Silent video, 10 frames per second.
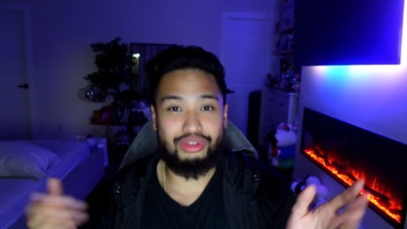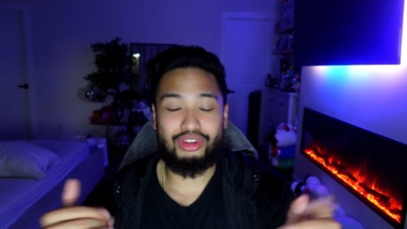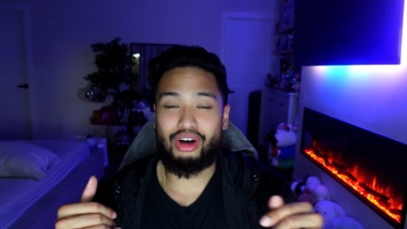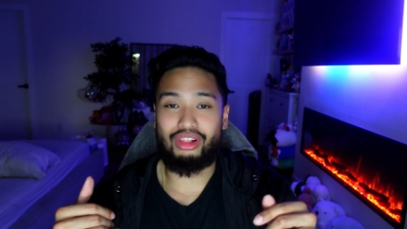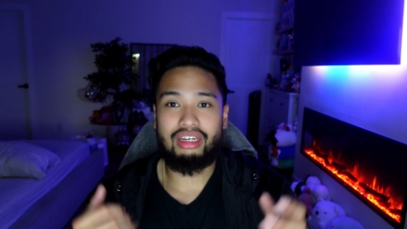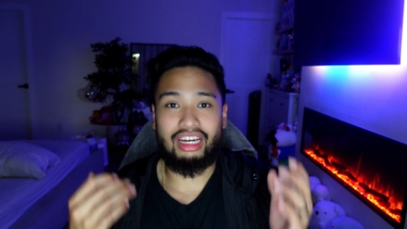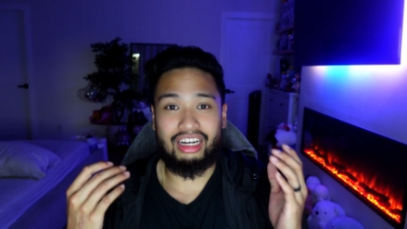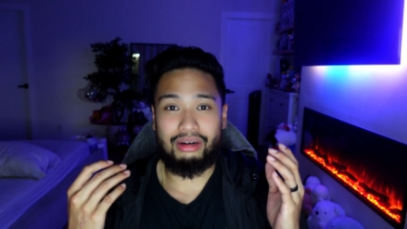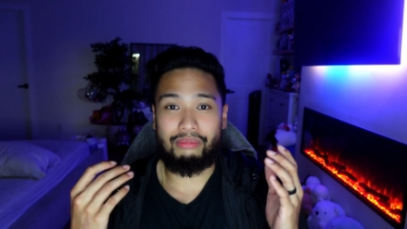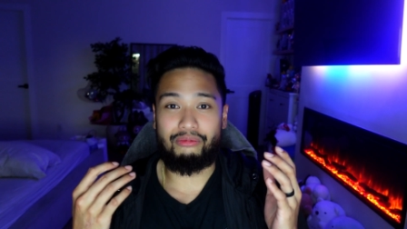stall, like
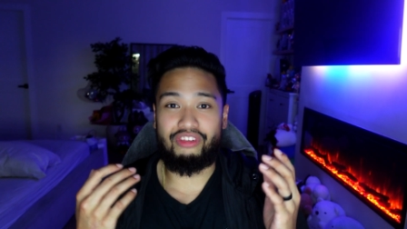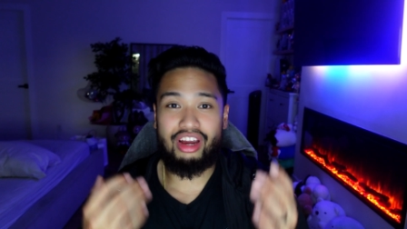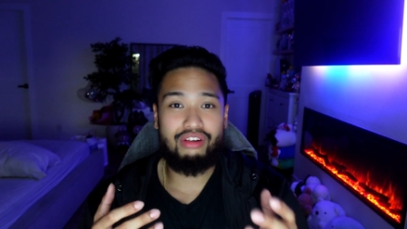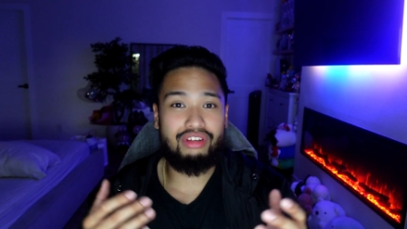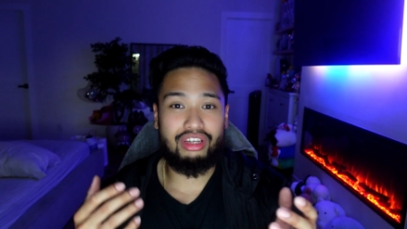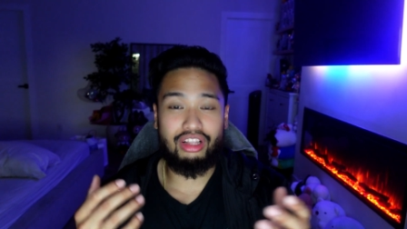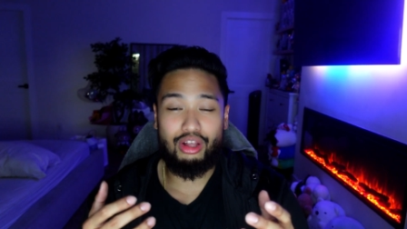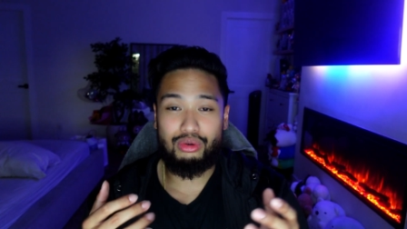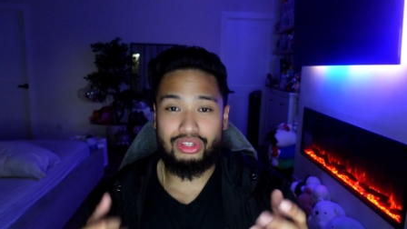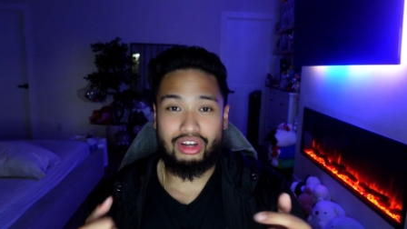a very
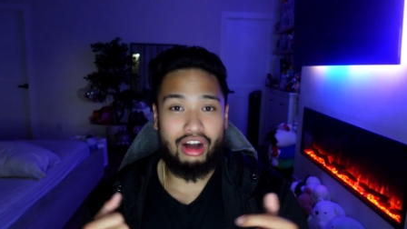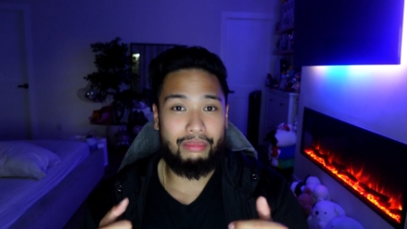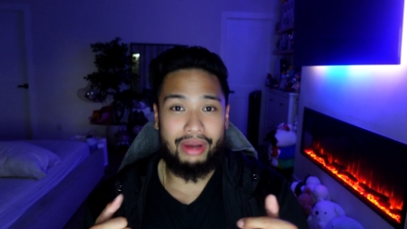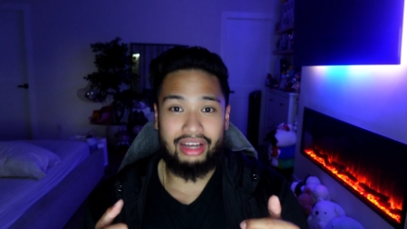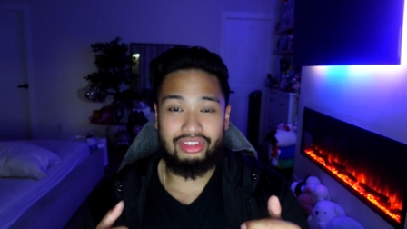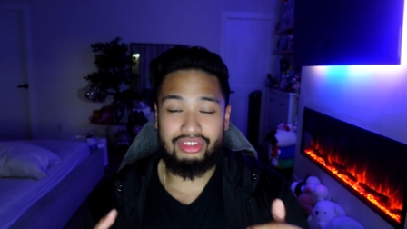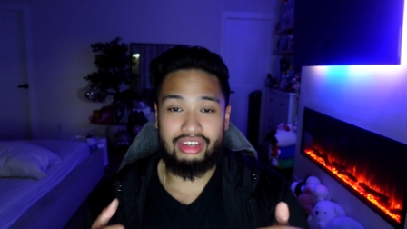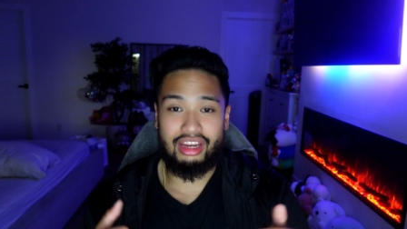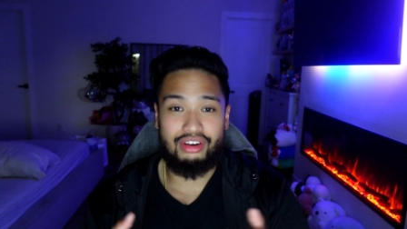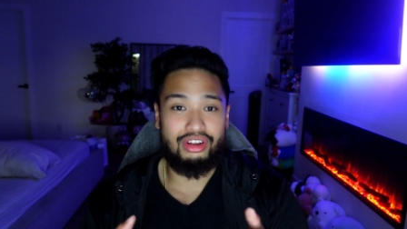close combat
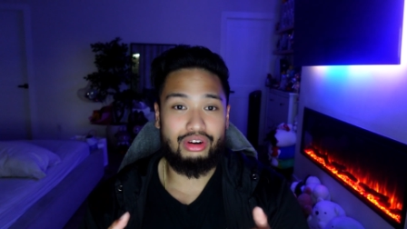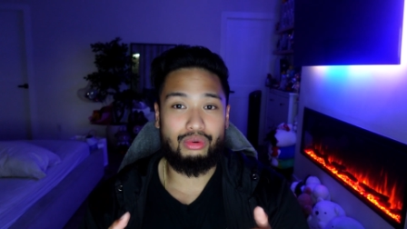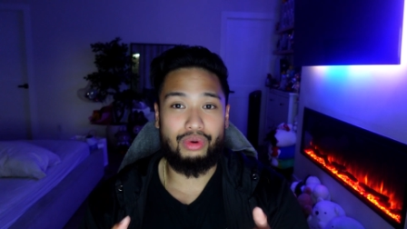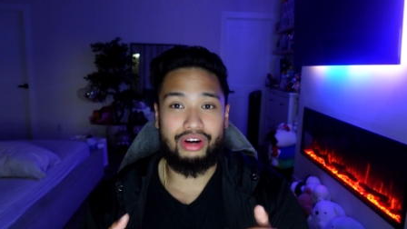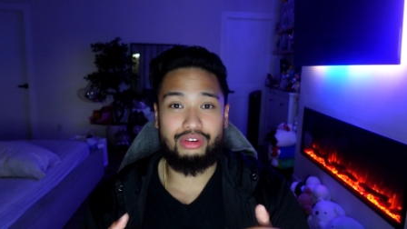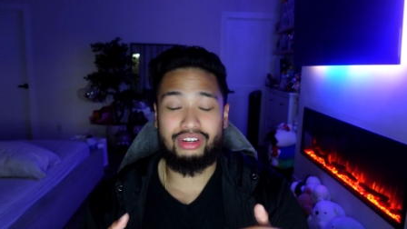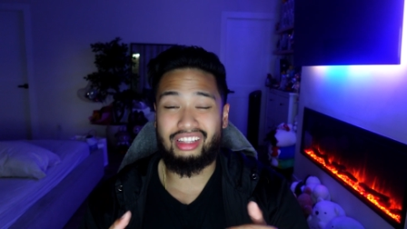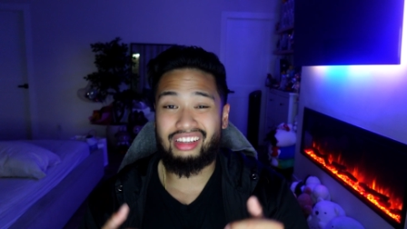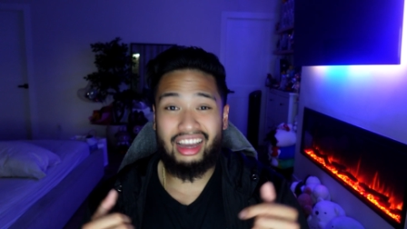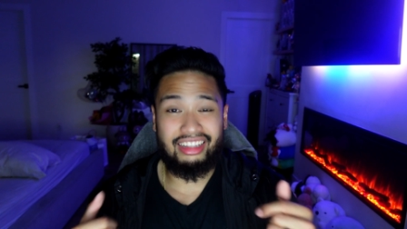scenario where you're in a
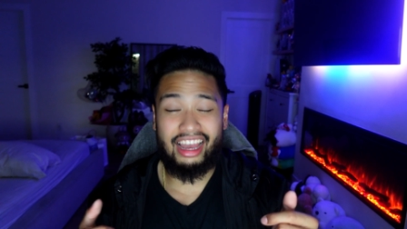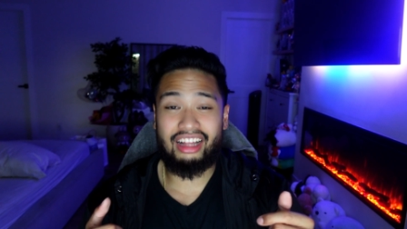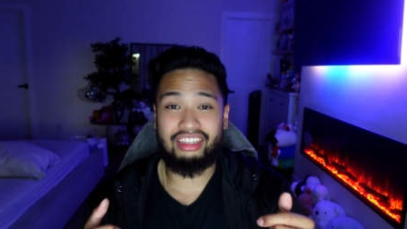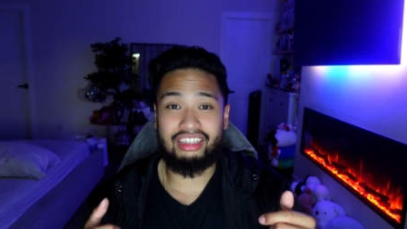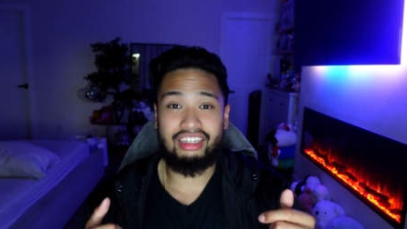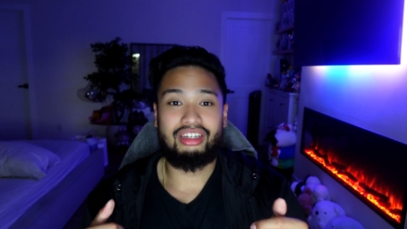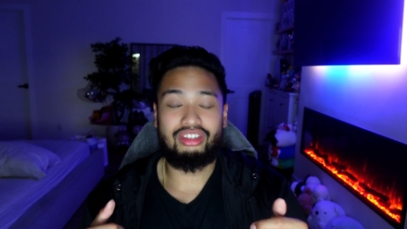tight alley.